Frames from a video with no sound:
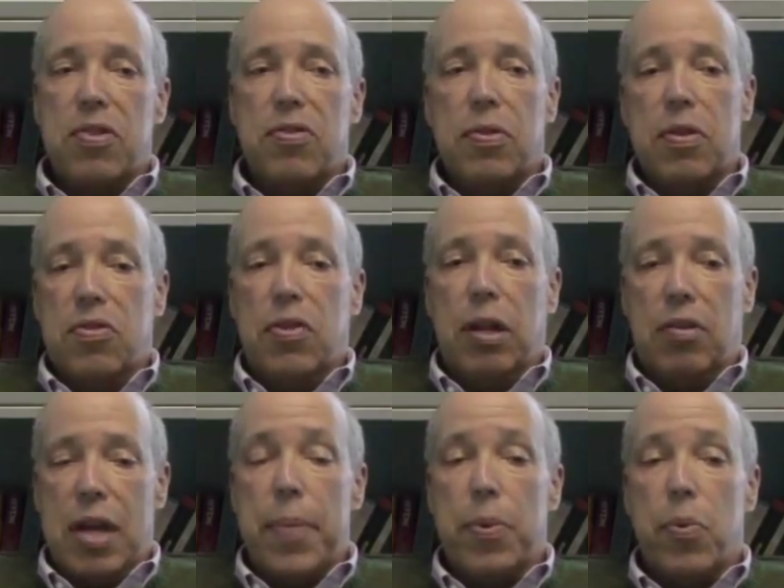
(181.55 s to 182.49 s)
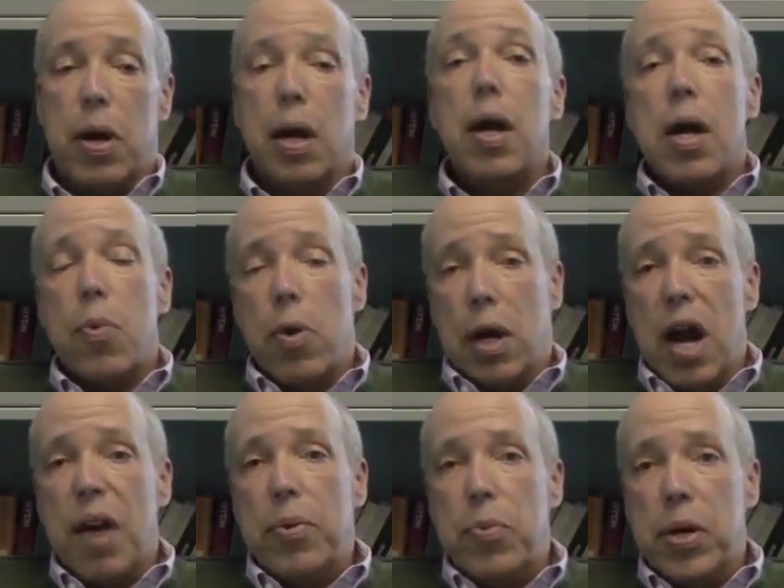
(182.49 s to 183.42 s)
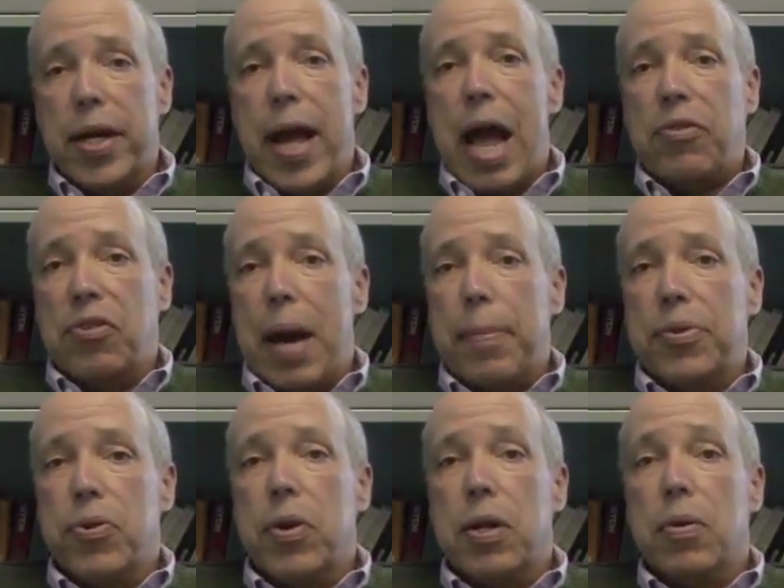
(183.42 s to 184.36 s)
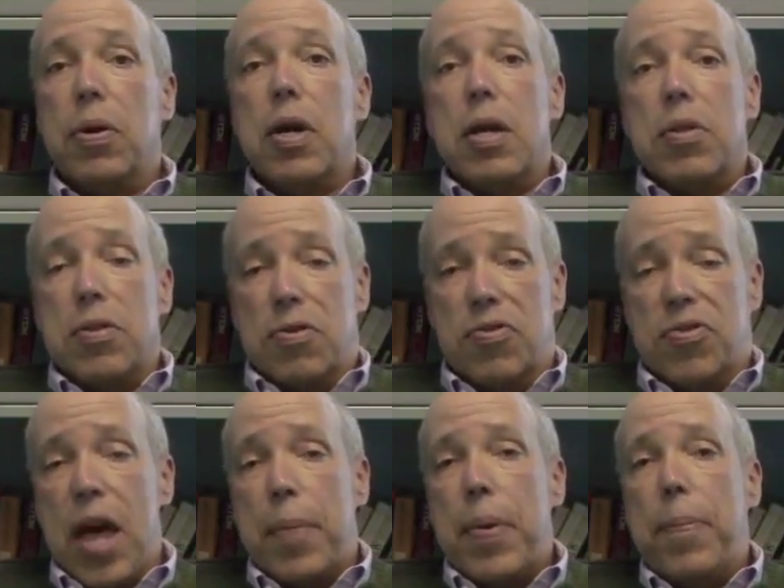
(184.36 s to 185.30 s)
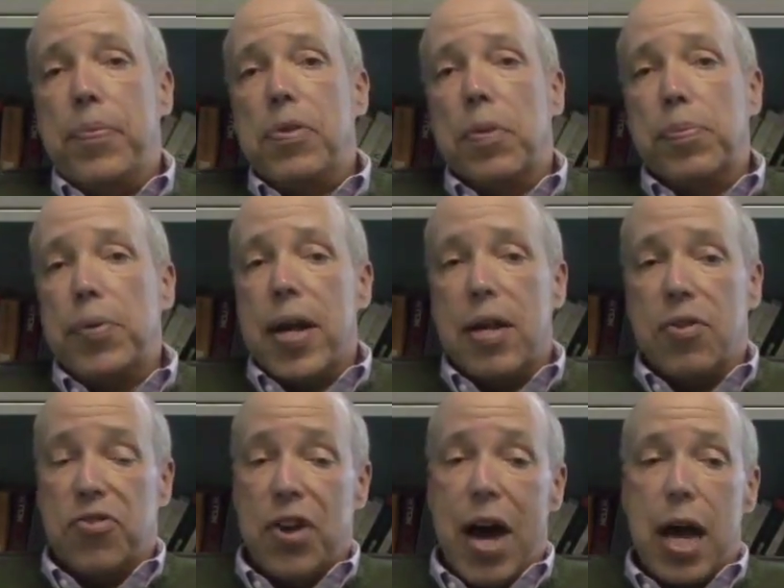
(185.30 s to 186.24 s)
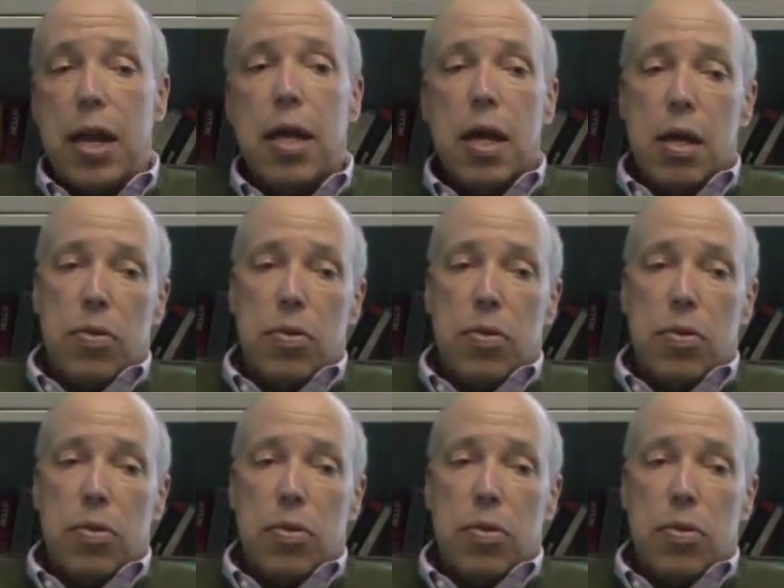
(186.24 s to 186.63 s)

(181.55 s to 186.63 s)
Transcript: is, this is an example where, where government really has the opportunity to, to step up to the plate and shine.